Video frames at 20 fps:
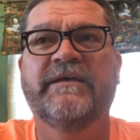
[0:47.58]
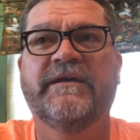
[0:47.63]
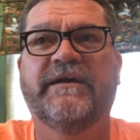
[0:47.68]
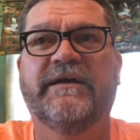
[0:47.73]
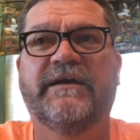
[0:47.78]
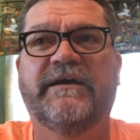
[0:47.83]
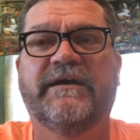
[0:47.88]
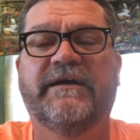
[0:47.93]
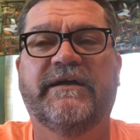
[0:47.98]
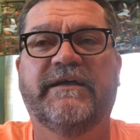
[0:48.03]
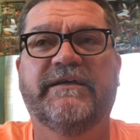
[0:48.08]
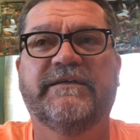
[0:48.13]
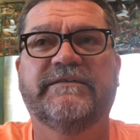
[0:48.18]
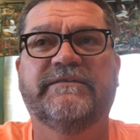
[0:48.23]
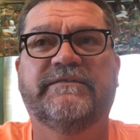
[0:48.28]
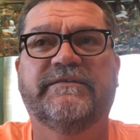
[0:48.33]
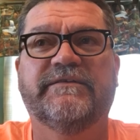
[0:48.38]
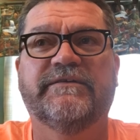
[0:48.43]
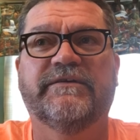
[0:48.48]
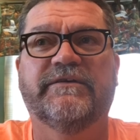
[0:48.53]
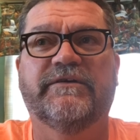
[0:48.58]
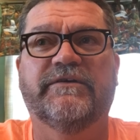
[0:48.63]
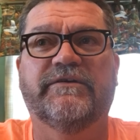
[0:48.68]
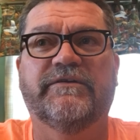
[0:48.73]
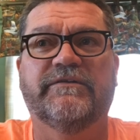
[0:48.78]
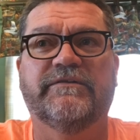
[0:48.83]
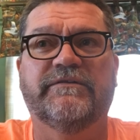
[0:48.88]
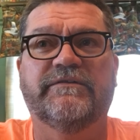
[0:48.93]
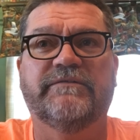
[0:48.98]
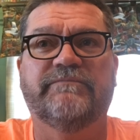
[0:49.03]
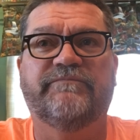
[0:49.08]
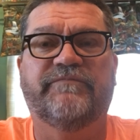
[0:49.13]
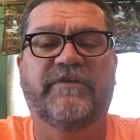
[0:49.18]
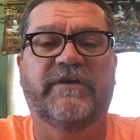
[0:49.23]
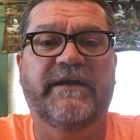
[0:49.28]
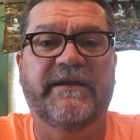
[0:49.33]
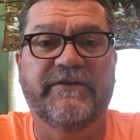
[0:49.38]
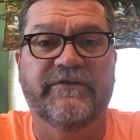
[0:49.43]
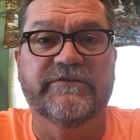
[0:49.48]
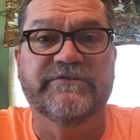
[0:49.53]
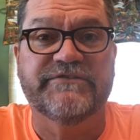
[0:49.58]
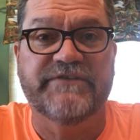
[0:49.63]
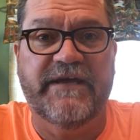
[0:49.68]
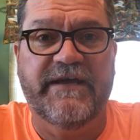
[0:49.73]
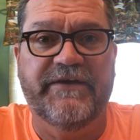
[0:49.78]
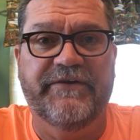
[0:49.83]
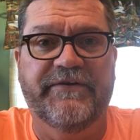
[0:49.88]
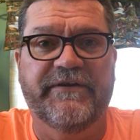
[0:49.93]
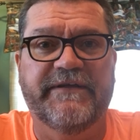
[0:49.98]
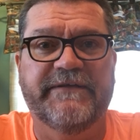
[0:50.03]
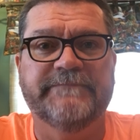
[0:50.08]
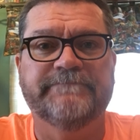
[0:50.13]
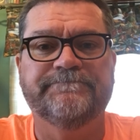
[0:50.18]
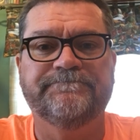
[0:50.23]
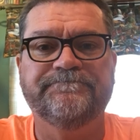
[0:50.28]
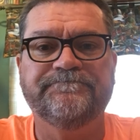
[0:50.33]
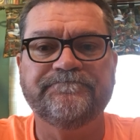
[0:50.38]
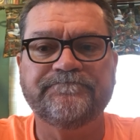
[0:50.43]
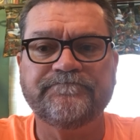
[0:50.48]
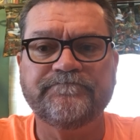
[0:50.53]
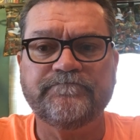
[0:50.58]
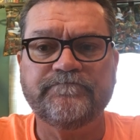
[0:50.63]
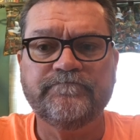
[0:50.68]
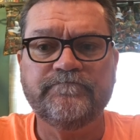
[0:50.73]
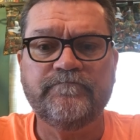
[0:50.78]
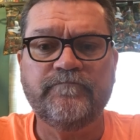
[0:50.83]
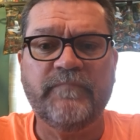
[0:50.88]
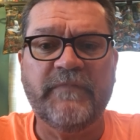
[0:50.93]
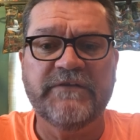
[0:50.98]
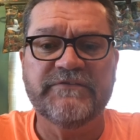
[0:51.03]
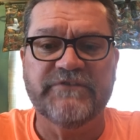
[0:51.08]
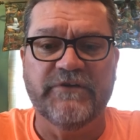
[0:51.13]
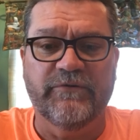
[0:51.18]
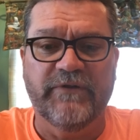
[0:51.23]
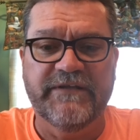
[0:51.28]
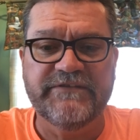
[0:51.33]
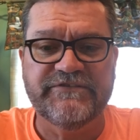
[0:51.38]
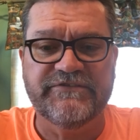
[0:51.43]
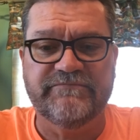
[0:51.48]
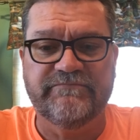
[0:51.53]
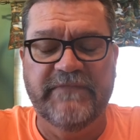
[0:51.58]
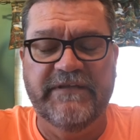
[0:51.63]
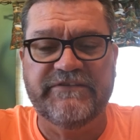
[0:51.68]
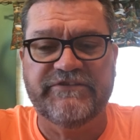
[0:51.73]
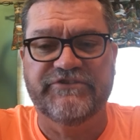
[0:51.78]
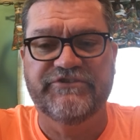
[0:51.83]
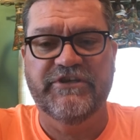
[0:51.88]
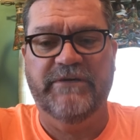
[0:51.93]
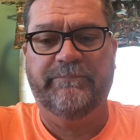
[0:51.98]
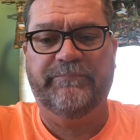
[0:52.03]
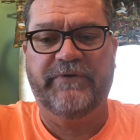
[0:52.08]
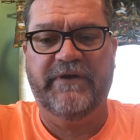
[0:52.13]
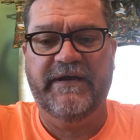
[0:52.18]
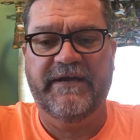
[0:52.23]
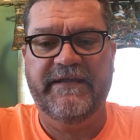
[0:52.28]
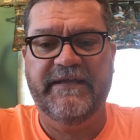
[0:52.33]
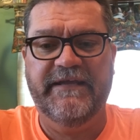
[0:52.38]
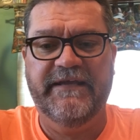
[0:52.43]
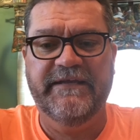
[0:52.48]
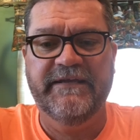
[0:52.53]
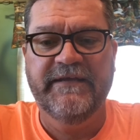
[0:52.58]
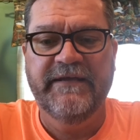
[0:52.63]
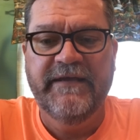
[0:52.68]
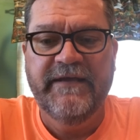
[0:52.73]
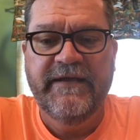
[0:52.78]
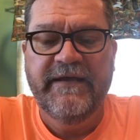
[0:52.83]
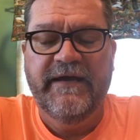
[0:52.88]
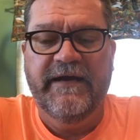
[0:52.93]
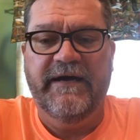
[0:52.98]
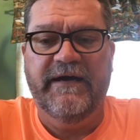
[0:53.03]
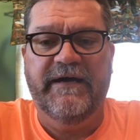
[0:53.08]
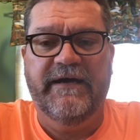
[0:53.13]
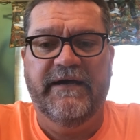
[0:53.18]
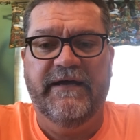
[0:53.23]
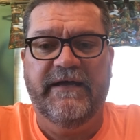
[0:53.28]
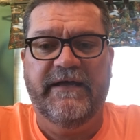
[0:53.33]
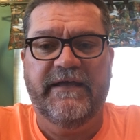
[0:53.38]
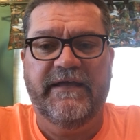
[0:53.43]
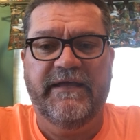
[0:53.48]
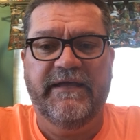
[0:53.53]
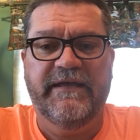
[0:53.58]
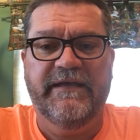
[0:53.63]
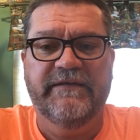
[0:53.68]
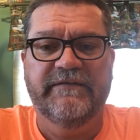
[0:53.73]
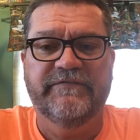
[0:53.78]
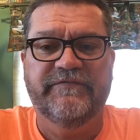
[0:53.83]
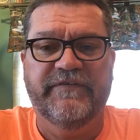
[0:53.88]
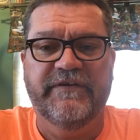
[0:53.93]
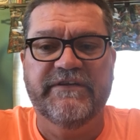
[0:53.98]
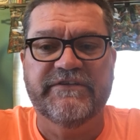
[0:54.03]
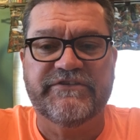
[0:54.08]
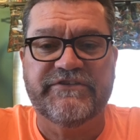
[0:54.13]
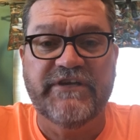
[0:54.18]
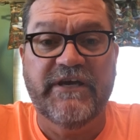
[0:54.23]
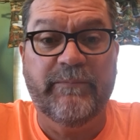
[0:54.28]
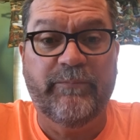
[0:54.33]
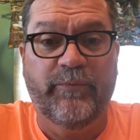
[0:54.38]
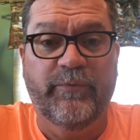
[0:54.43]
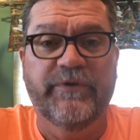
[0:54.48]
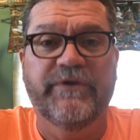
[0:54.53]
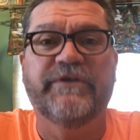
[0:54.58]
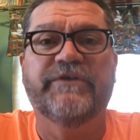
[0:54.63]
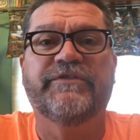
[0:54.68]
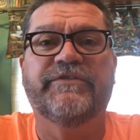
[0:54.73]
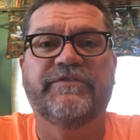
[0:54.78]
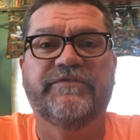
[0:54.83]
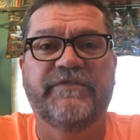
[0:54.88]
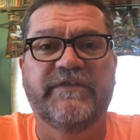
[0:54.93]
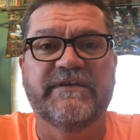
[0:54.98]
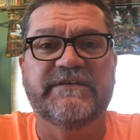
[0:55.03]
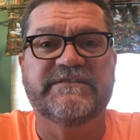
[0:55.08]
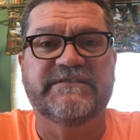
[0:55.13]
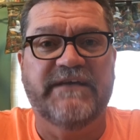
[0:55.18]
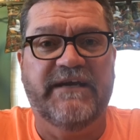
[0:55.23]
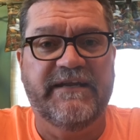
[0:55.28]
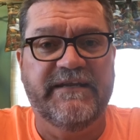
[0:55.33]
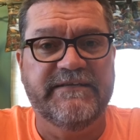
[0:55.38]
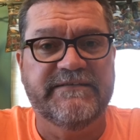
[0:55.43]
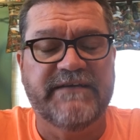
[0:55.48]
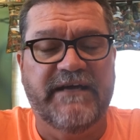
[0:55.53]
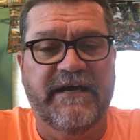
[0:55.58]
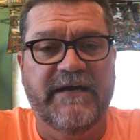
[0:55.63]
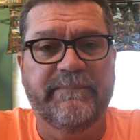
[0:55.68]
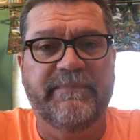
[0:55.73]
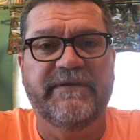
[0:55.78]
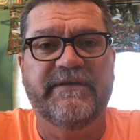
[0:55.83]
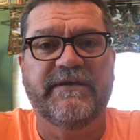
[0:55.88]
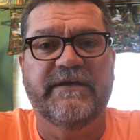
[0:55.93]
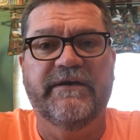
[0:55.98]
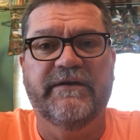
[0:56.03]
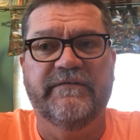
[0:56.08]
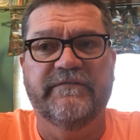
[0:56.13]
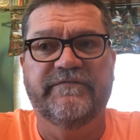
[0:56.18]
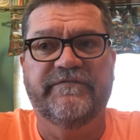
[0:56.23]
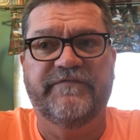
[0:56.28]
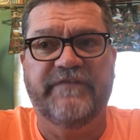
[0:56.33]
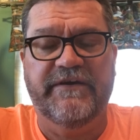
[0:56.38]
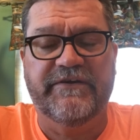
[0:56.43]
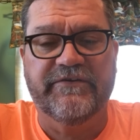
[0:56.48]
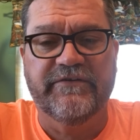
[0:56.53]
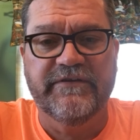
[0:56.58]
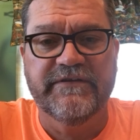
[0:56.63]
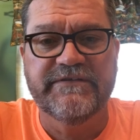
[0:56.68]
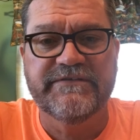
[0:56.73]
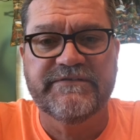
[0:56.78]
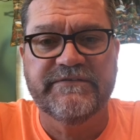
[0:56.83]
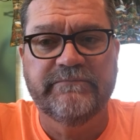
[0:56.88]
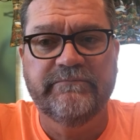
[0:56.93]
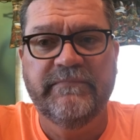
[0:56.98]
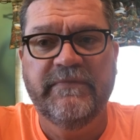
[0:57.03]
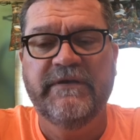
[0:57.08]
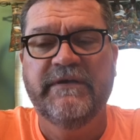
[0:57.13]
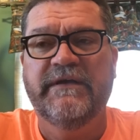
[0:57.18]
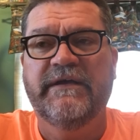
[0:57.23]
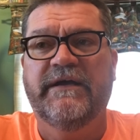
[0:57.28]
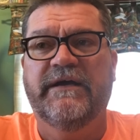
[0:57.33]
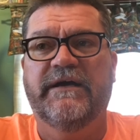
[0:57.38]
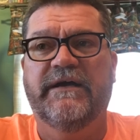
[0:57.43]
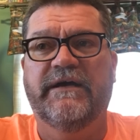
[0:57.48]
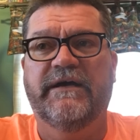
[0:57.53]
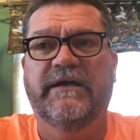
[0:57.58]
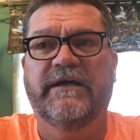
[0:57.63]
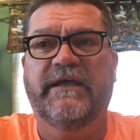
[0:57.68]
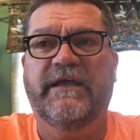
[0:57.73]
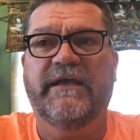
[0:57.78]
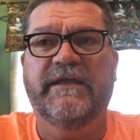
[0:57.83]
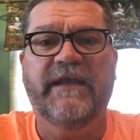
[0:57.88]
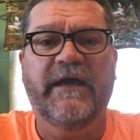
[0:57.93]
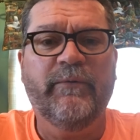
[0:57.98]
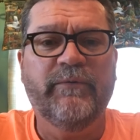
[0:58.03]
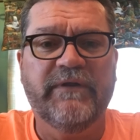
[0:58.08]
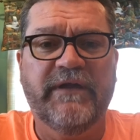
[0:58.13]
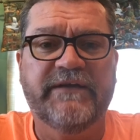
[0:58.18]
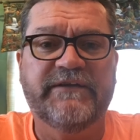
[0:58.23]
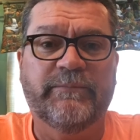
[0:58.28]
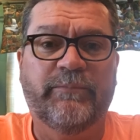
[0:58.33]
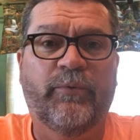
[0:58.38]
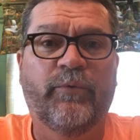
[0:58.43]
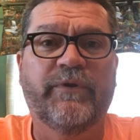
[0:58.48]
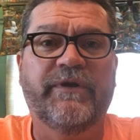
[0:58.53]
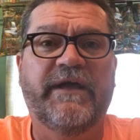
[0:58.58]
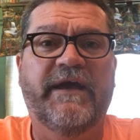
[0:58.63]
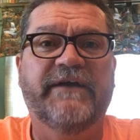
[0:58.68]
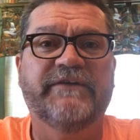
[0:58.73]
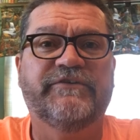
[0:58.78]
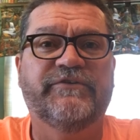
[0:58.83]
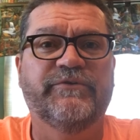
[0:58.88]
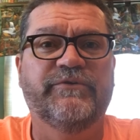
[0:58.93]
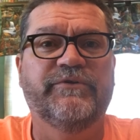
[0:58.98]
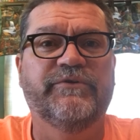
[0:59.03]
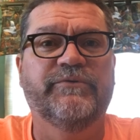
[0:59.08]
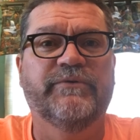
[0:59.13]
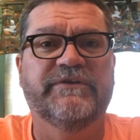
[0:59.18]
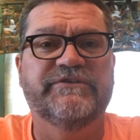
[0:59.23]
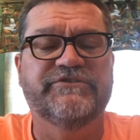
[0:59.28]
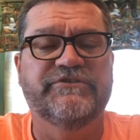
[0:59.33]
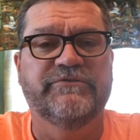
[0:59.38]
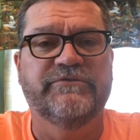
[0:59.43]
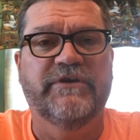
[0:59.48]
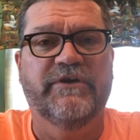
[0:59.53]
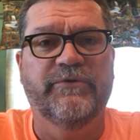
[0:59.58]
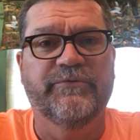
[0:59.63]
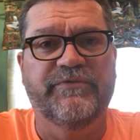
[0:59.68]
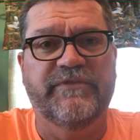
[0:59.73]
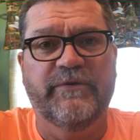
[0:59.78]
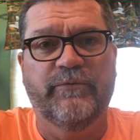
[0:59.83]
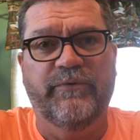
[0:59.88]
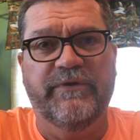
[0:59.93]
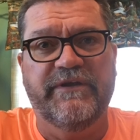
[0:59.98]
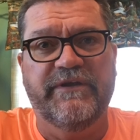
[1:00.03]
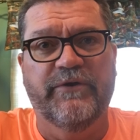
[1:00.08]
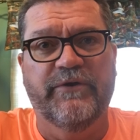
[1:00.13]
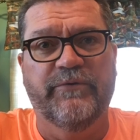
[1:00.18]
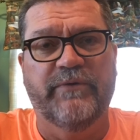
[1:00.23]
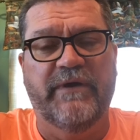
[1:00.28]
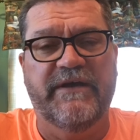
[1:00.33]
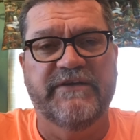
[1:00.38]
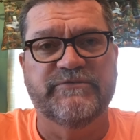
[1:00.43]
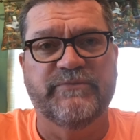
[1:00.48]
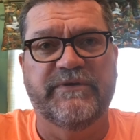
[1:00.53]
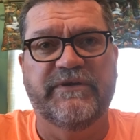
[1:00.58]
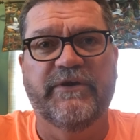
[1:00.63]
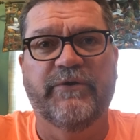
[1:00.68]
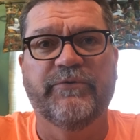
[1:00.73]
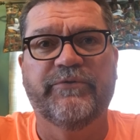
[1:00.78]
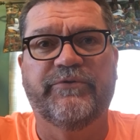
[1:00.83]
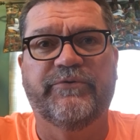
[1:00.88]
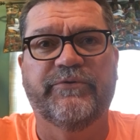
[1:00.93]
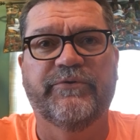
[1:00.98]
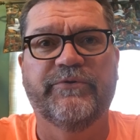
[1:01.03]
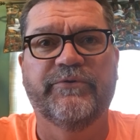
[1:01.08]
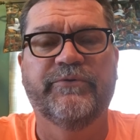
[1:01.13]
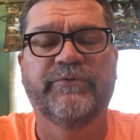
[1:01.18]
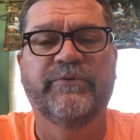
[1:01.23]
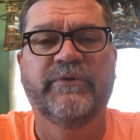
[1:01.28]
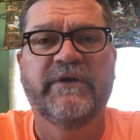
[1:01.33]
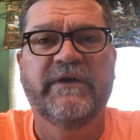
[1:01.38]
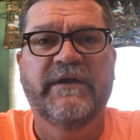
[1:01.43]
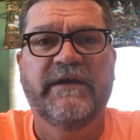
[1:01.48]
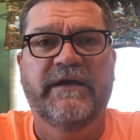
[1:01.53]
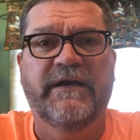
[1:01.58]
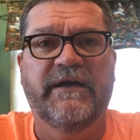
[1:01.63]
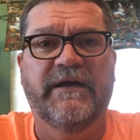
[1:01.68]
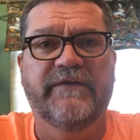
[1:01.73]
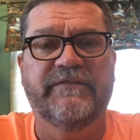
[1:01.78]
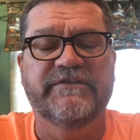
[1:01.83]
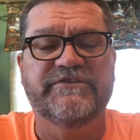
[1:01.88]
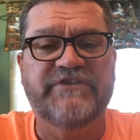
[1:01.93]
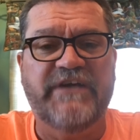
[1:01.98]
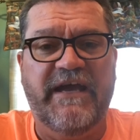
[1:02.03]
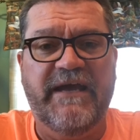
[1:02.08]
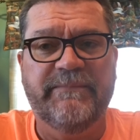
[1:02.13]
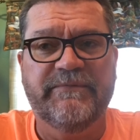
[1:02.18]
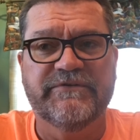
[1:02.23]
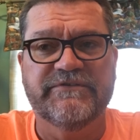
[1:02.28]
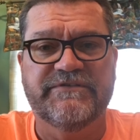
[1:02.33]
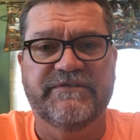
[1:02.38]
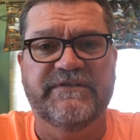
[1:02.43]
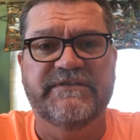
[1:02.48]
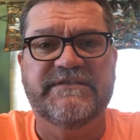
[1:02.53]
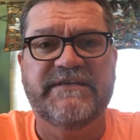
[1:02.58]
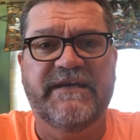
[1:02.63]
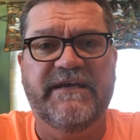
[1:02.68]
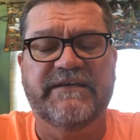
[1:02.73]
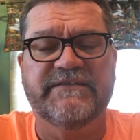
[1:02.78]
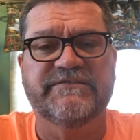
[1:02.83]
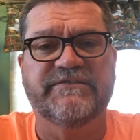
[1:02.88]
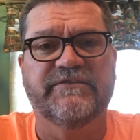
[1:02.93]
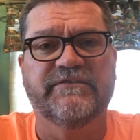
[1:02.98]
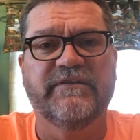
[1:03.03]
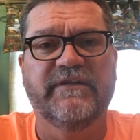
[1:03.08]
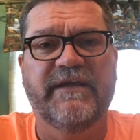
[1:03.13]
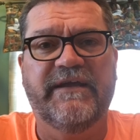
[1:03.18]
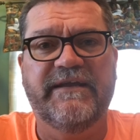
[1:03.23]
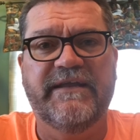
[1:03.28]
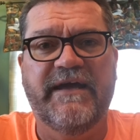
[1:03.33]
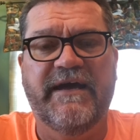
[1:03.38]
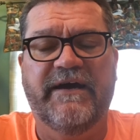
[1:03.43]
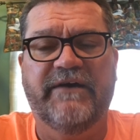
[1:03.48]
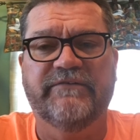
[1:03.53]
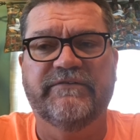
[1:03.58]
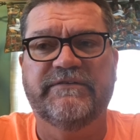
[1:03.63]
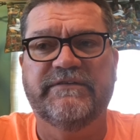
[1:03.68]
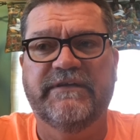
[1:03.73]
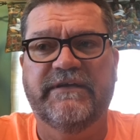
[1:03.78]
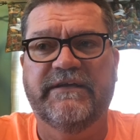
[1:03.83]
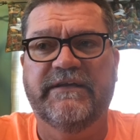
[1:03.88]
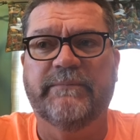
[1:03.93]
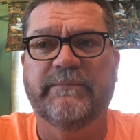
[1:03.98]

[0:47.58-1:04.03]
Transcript: until Friday or Saturday. So let's jump right in and finish up with the exciting topic of federalism. And I would like to point out to you, as you note, that as we go through the chapters in the text, they're laid out in